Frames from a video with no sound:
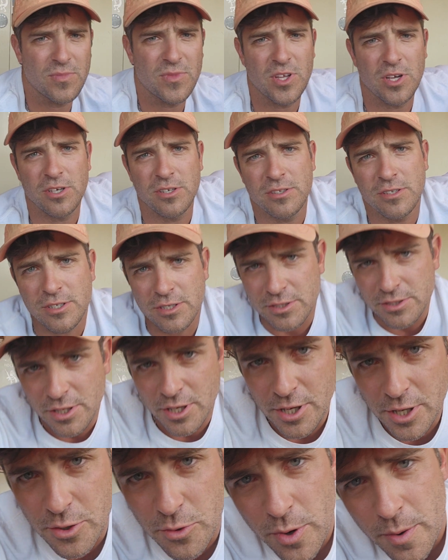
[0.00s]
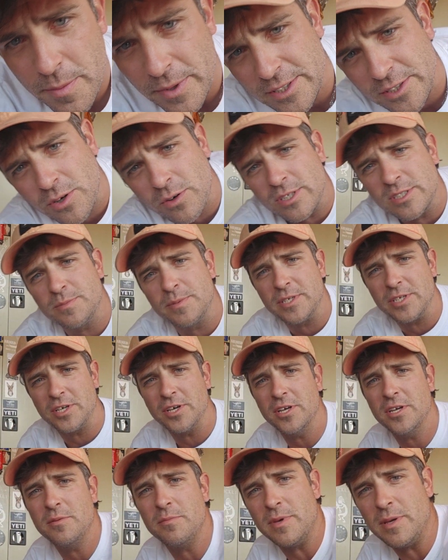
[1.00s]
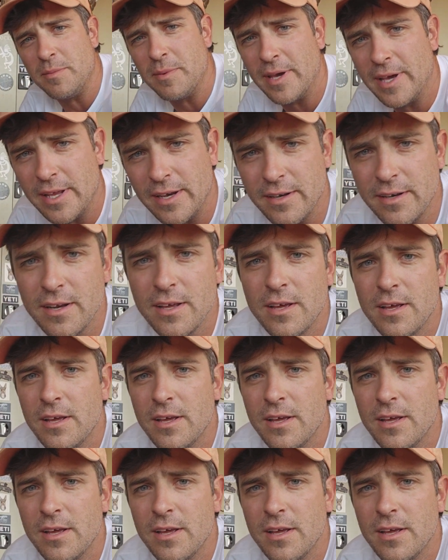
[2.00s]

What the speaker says: their equipment's always been good to me, man.